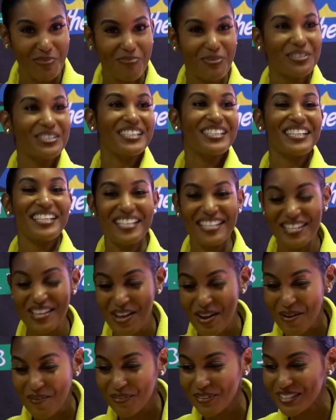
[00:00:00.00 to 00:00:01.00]
putting
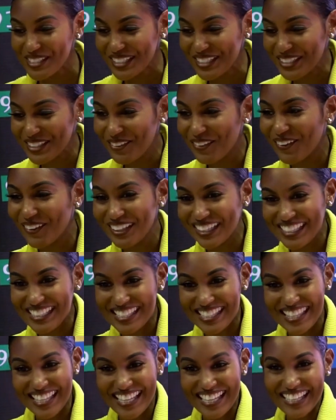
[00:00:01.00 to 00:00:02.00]
in all
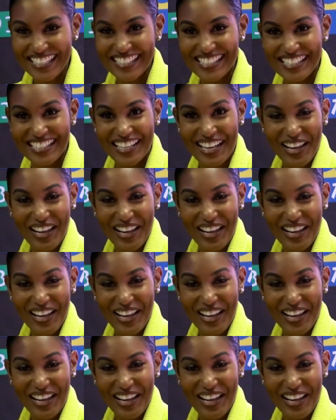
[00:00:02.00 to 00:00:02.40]
these things, and